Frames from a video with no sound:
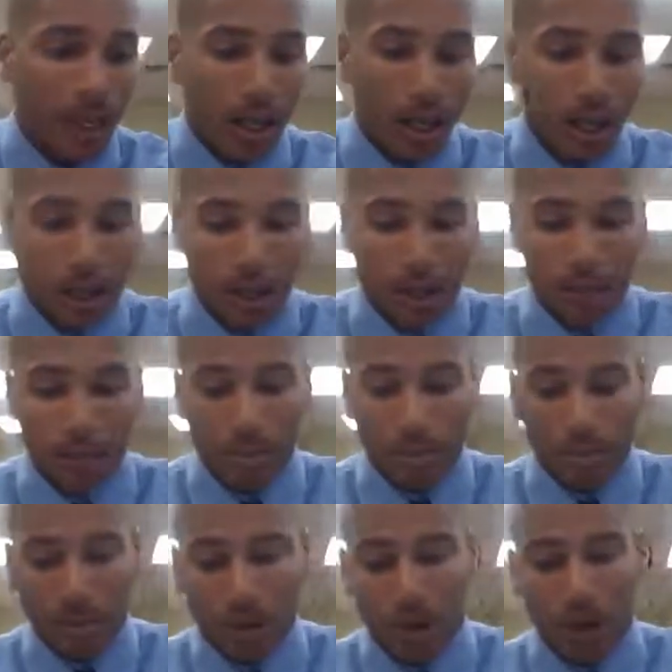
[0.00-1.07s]

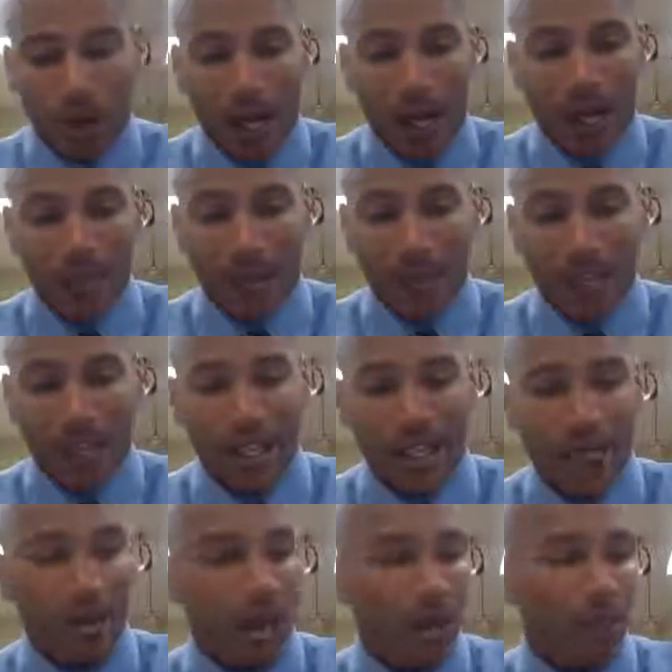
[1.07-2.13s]
I think
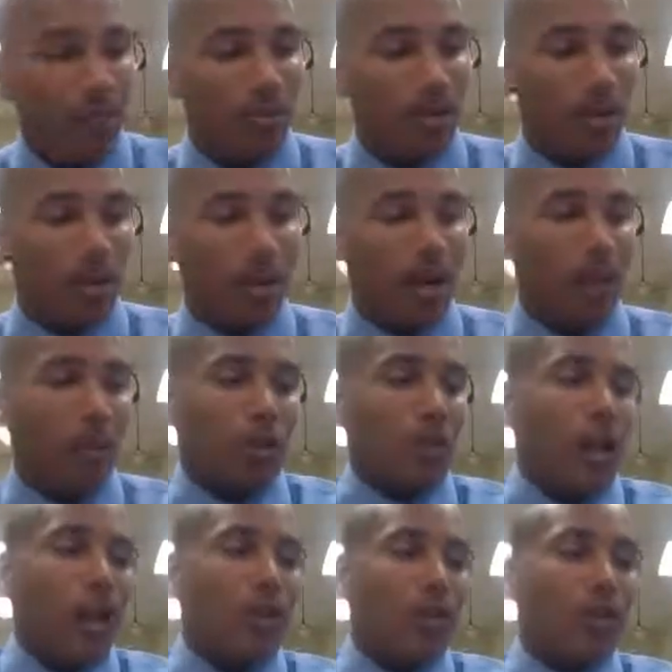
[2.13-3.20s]
about, how much
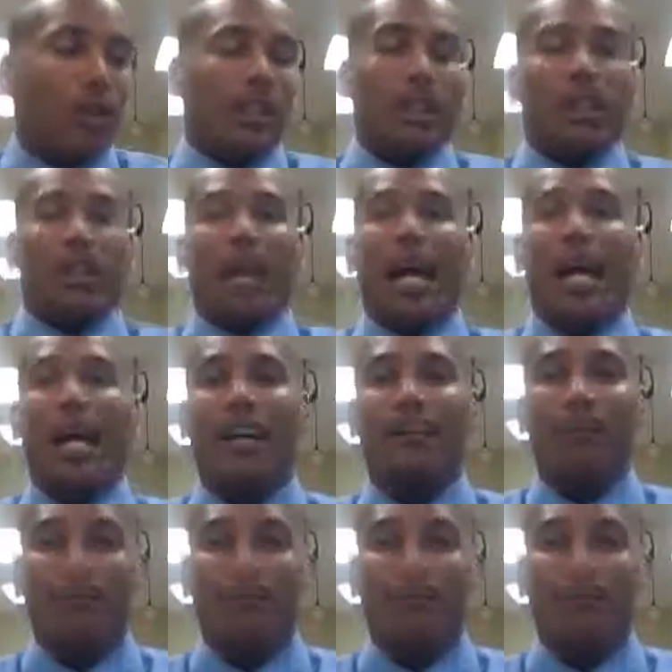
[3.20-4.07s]
power should a leader have.